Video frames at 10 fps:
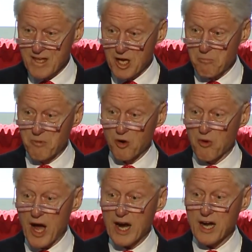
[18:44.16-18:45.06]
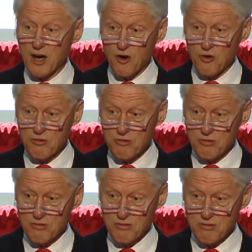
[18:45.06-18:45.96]
Morocco,
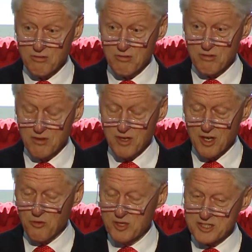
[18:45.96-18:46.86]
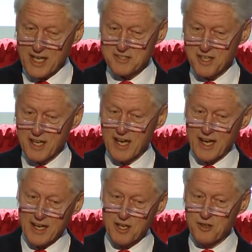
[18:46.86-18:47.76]
which has a
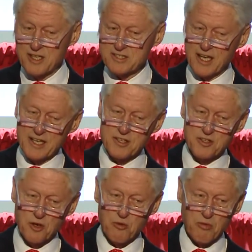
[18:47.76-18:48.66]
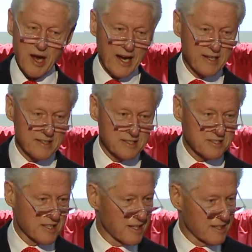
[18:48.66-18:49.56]
king who is a direct
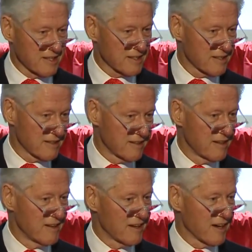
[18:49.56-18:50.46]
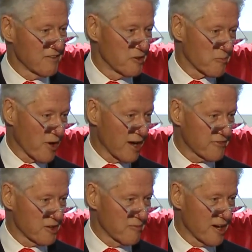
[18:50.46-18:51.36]
descendant of the
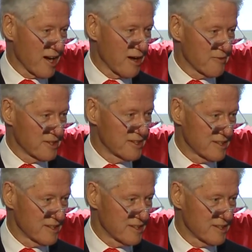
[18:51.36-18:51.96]
Prophet Muhammad,